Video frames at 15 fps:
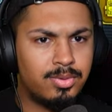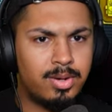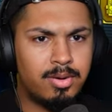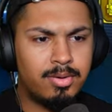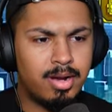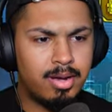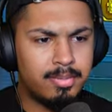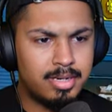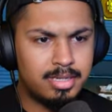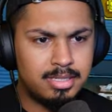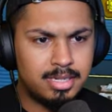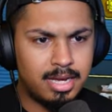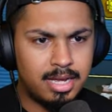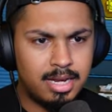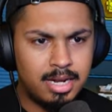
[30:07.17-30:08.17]
way around, but it's
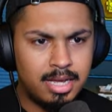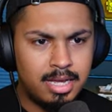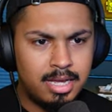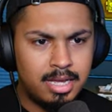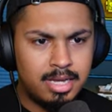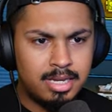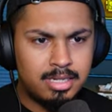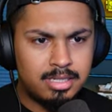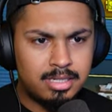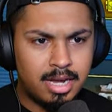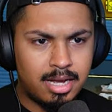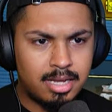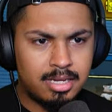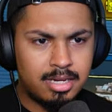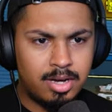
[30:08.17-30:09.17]
not.
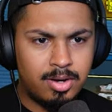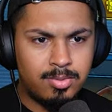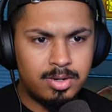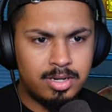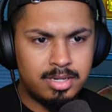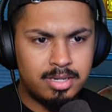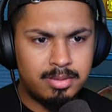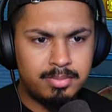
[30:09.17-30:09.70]
Shotgun on one,